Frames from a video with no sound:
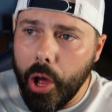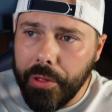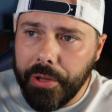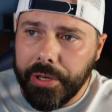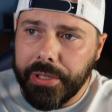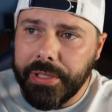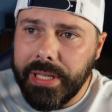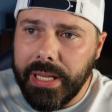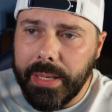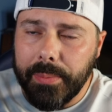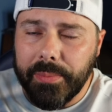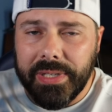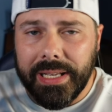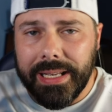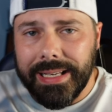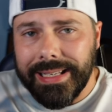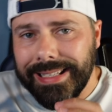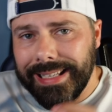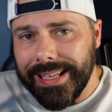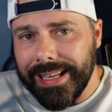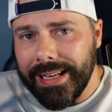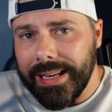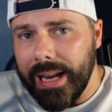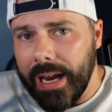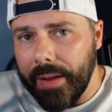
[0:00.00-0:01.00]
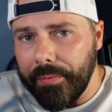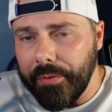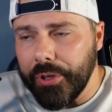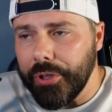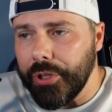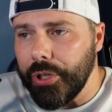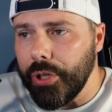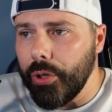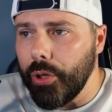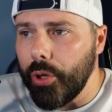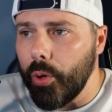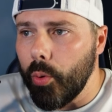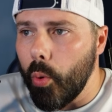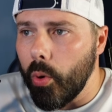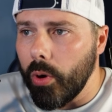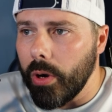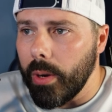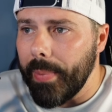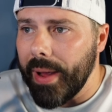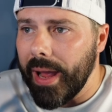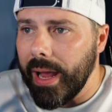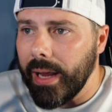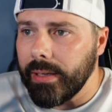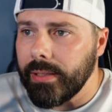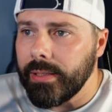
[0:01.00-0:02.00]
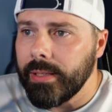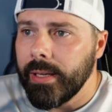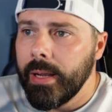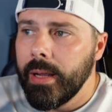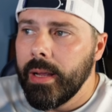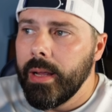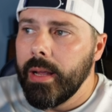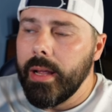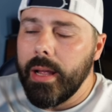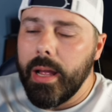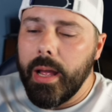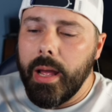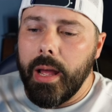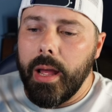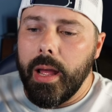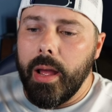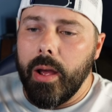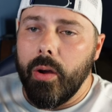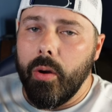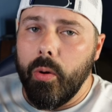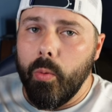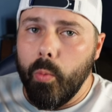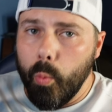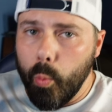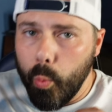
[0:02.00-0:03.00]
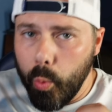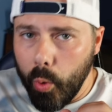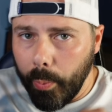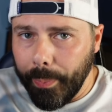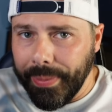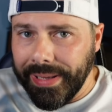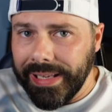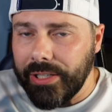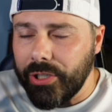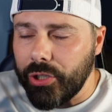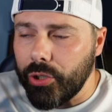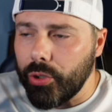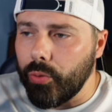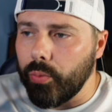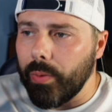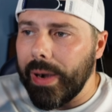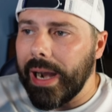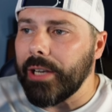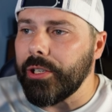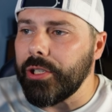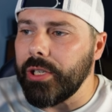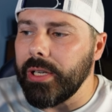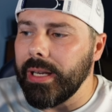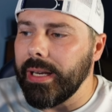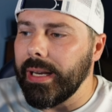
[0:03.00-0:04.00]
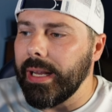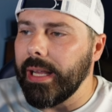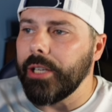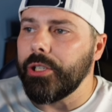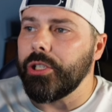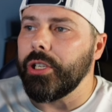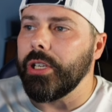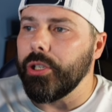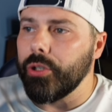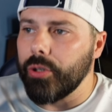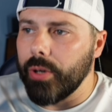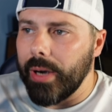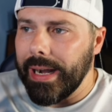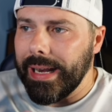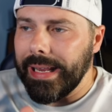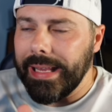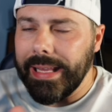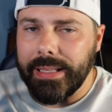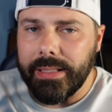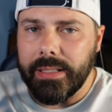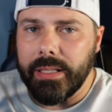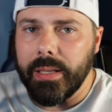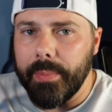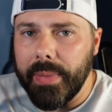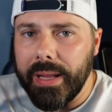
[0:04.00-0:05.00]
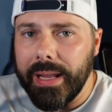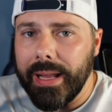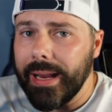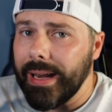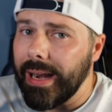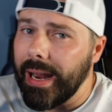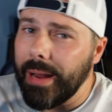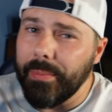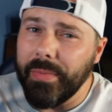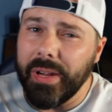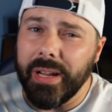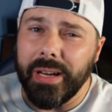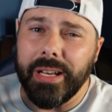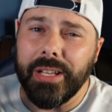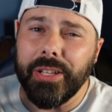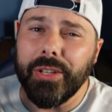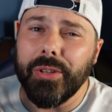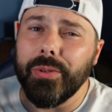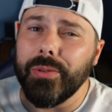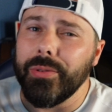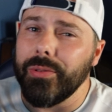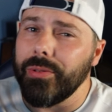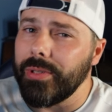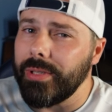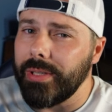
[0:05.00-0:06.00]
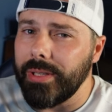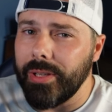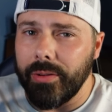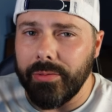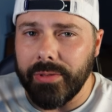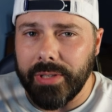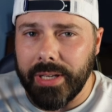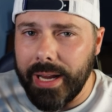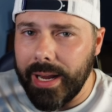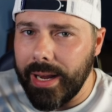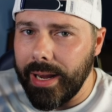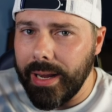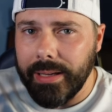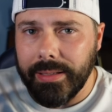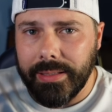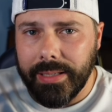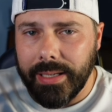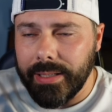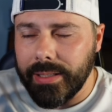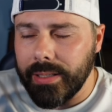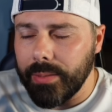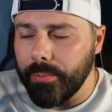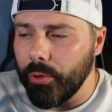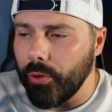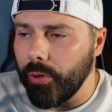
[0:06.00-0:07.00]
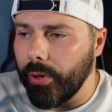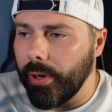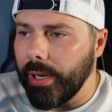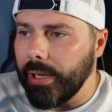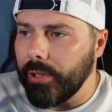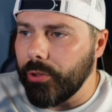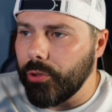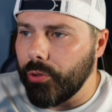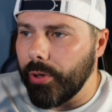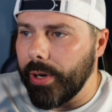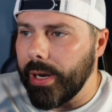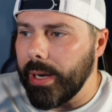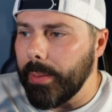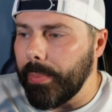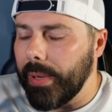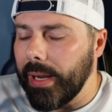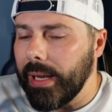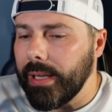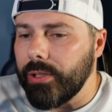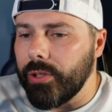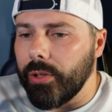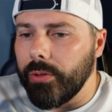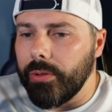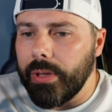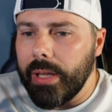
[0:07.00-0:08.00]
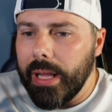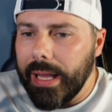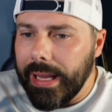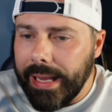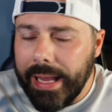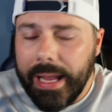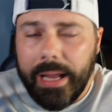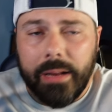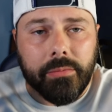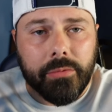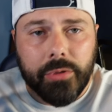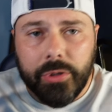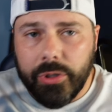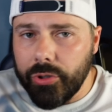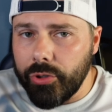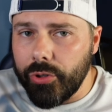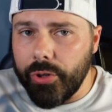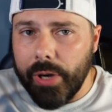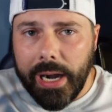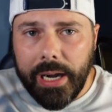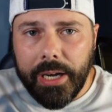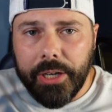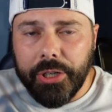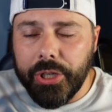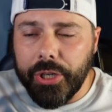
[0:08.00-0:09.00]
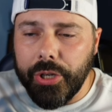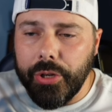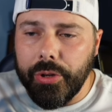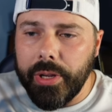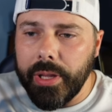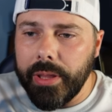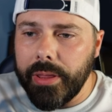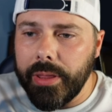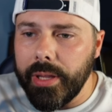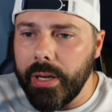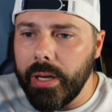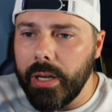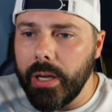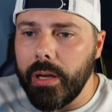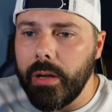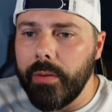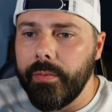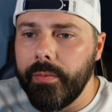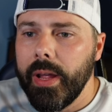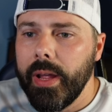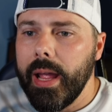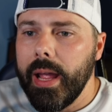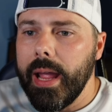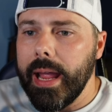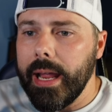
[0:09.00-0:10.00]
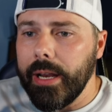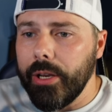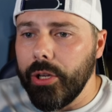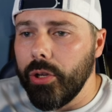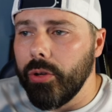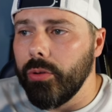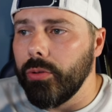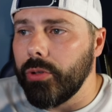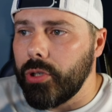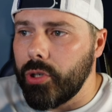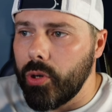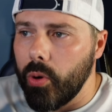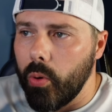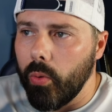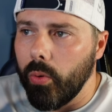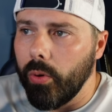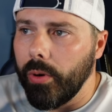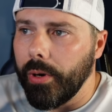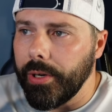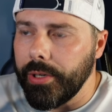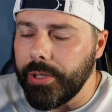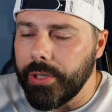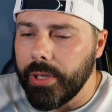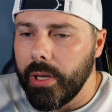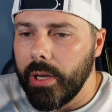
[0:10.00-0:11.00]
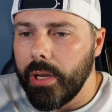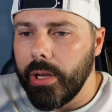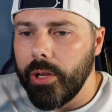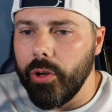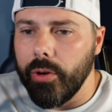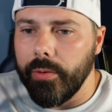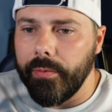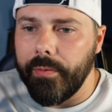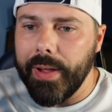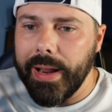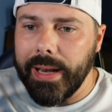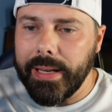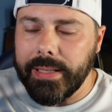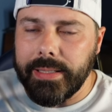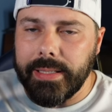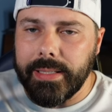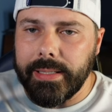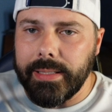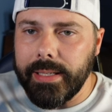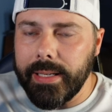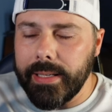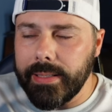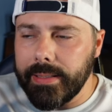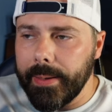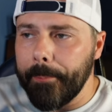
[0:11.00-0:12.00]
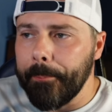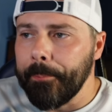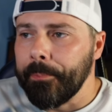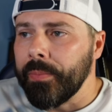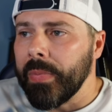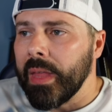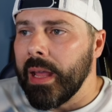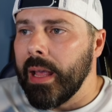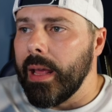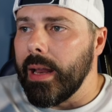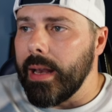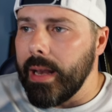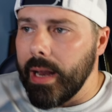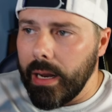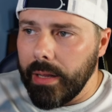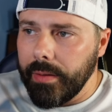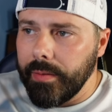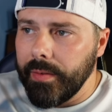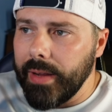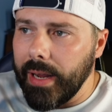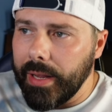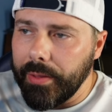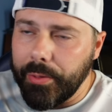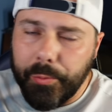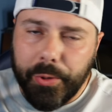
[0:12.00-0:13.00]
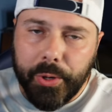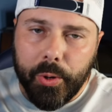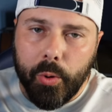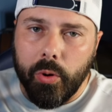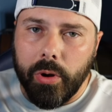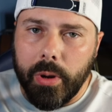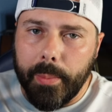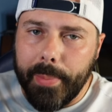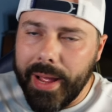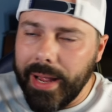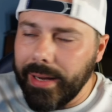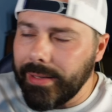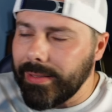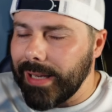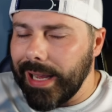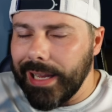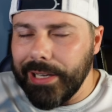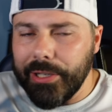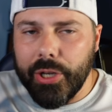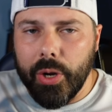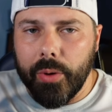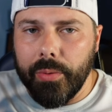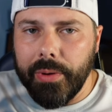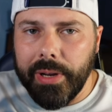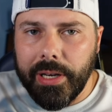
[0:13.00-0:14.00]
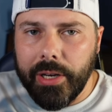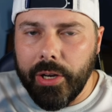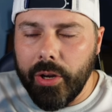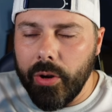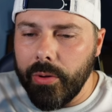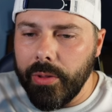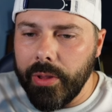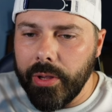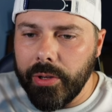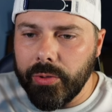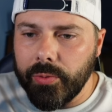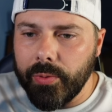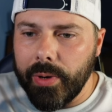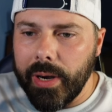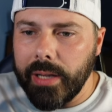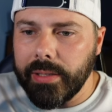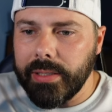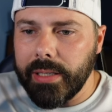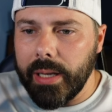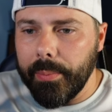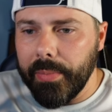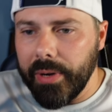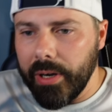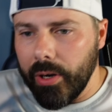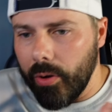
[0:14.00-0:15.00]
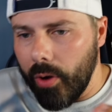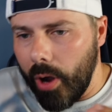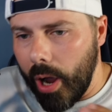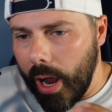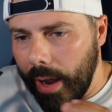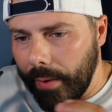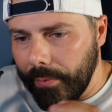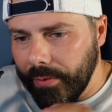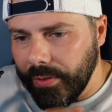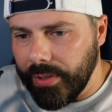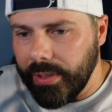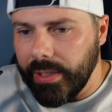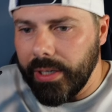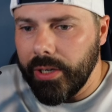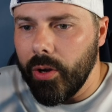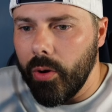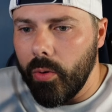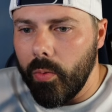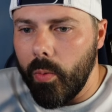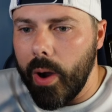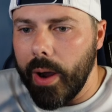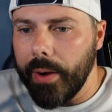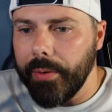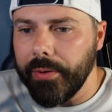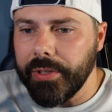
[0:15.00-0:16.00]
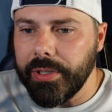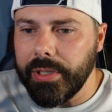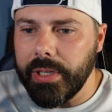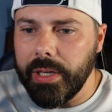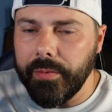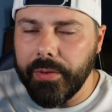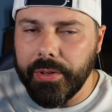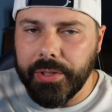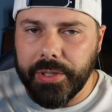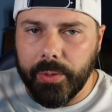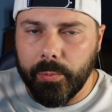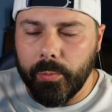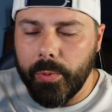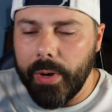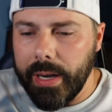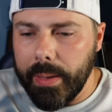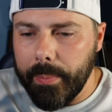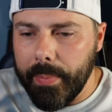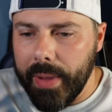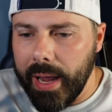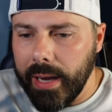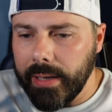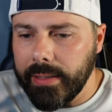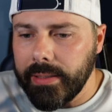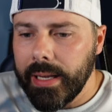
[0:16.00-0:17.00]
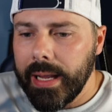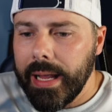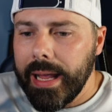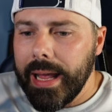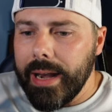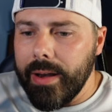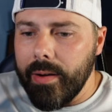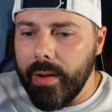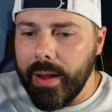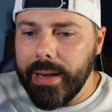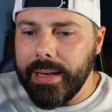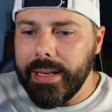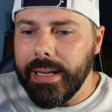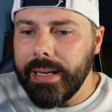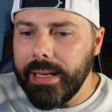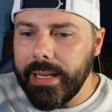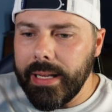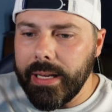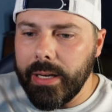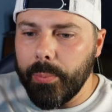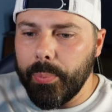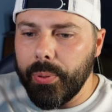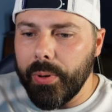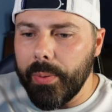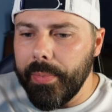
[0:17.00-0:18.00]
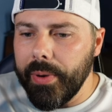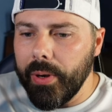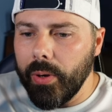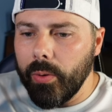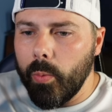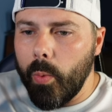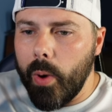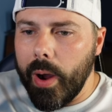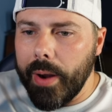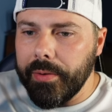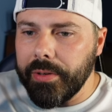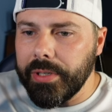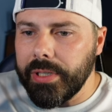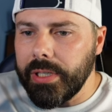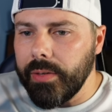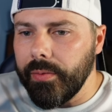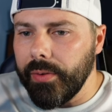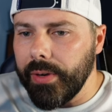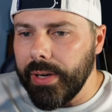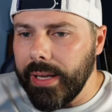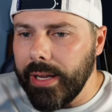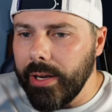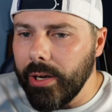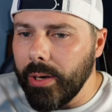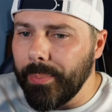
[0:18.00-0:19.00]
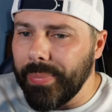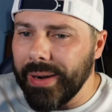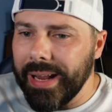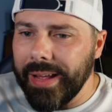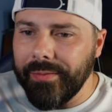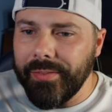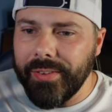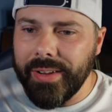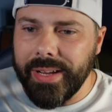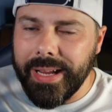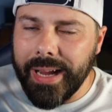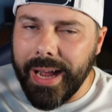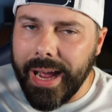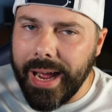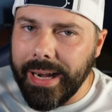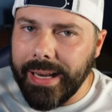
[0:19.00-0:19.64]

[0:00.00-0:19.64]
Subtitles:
teams that didn't have their 2 quarterbacks will be scratching and itching trying to get to me, and I'm going to use those guys as some great trade bait. So again, strategy you could think of and use towards your fantasy season. Now that I got 3 quarterbacks, I don't need to go those routes. I'm going to obviously go wide receivers and running backs. Now, I didn't get a premier wide receiver here, but I've got to